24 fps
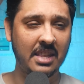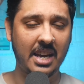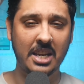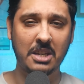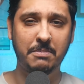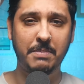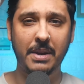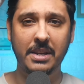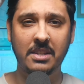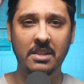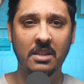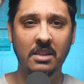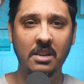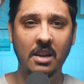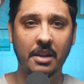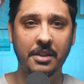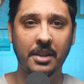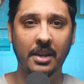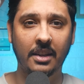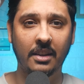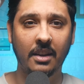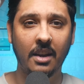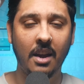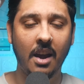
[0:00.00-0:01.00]
that's better than
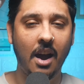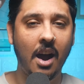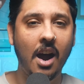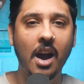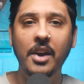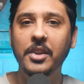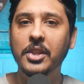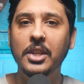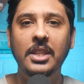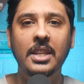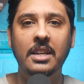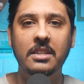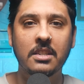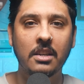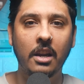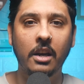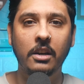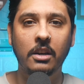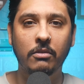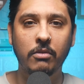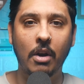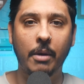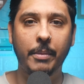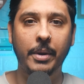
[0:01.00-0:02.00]
nothing. I think that's a
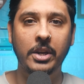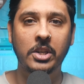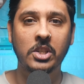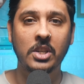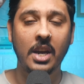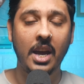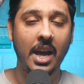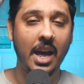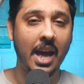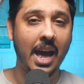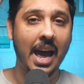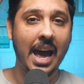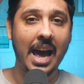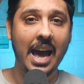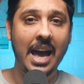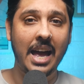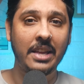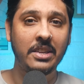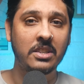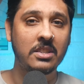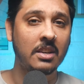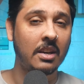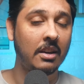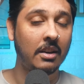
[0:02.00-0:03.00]
load of rubbish.
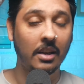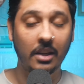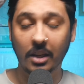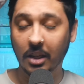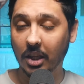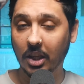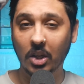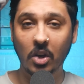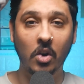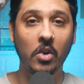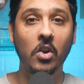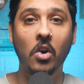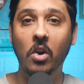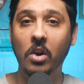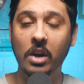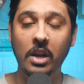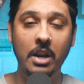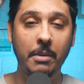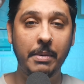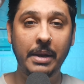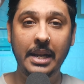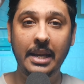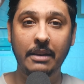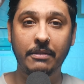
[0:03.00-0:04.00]
And you're not going
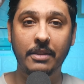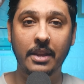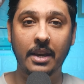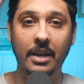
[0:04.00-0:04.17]
to believe